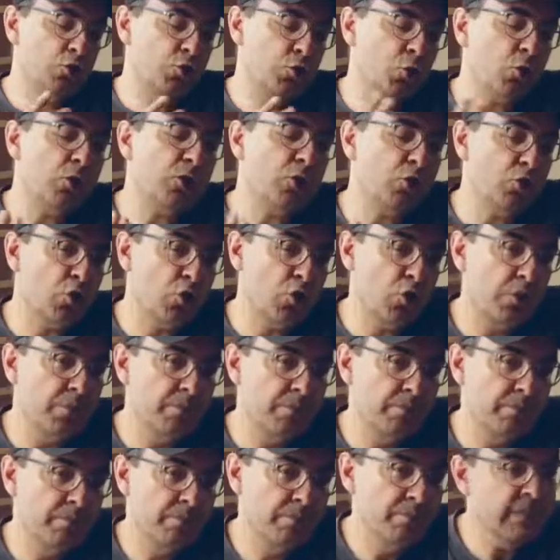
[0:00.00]
short
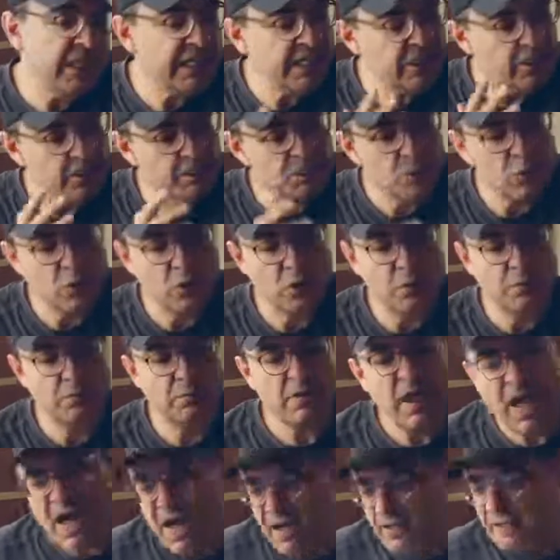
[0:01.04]
term, medium term,
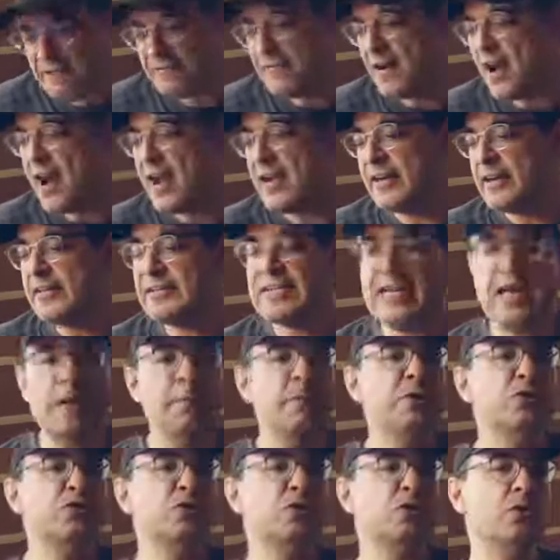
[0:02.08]
fine, a
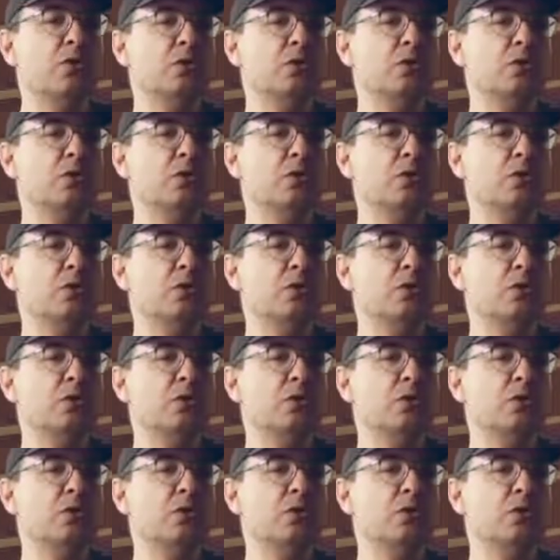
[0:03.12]
damaged